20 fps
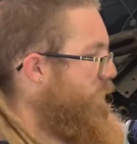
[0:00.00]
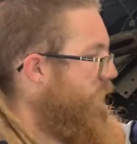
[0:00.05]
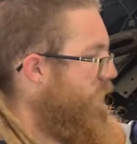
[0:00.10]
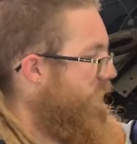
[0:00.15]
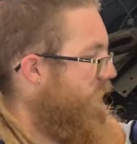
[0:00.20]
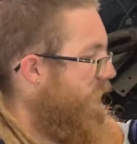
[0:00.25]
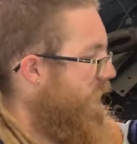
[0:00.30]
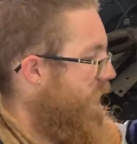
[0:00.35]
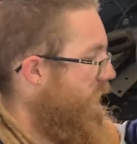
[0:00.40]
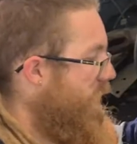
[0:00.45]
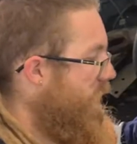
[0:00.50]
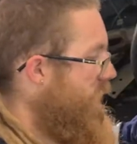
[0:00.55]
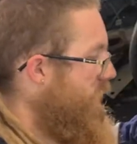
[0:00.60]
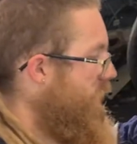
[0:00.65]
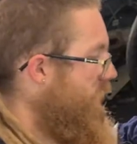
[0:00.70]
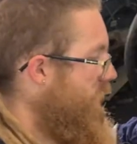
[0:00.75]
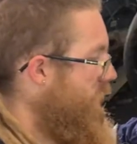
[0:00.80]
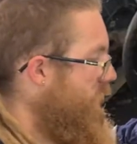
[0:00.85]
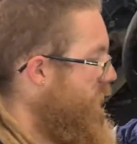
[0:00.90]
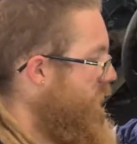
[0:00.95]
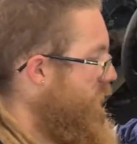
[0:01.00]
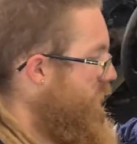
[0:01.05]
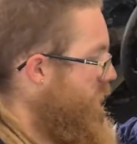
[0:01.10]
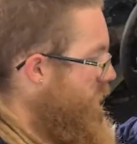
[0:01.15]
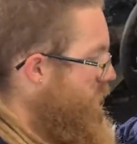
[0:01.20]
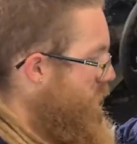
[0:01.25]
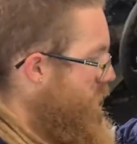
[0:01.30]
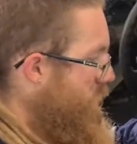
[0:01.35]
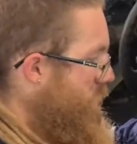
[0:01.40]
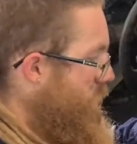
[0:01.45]
in there,
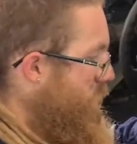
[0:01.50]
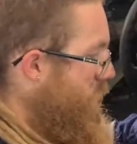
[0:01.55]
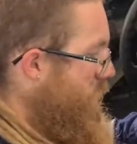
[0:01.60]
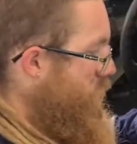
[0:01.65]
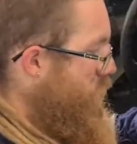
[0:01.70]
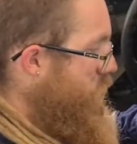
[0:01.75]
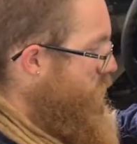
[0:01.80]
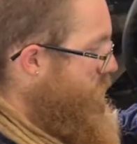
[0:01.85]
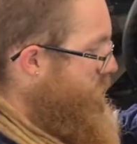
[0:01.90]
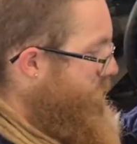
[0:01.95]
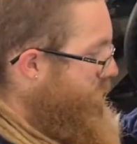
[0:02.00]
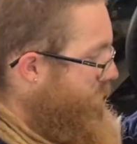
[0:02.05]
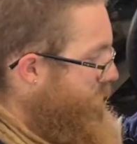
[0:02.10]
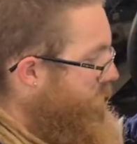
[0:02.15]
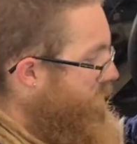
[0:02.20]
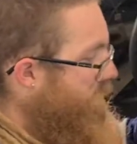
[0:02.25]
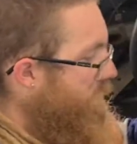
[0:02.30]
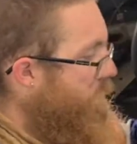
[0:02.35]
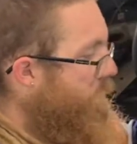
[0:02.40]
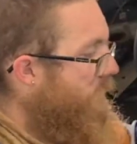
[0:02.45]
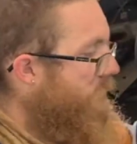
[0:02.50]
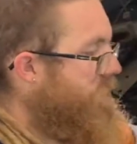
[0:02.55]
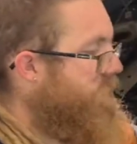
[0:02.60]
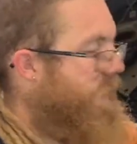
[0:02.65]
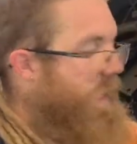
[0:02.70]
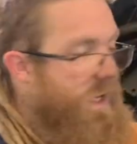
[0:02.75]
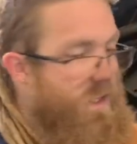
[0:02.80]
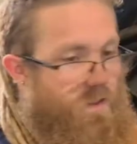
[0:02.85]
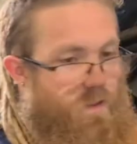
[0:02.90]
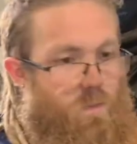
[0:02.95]
which once
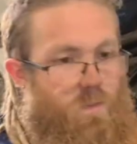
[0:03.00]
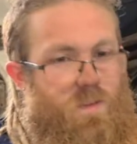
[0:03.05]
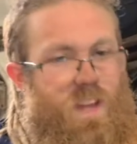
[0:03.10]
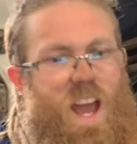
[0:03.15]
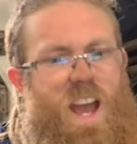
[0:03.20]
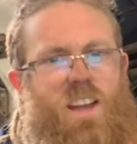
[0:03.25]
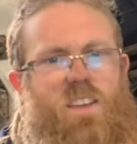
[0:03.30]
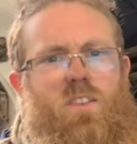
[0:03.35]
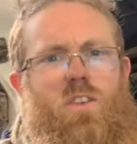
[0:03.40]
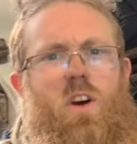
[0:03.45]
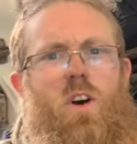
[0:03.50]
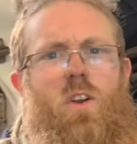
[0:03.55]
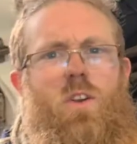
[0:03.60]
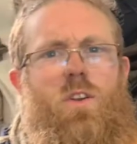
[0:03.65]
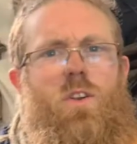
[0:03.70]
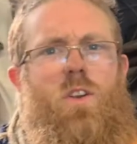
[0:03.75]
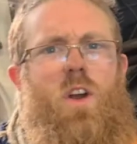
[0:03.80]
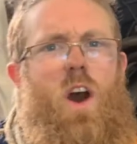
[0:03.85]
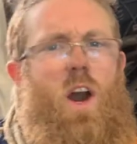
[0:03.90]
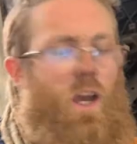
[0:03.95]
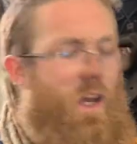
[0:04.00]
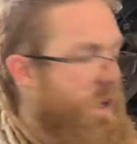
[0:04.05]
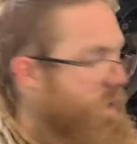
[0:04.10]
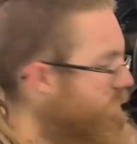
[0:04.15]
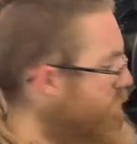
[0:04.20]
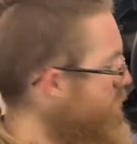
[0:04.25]
I get some tacks on, I can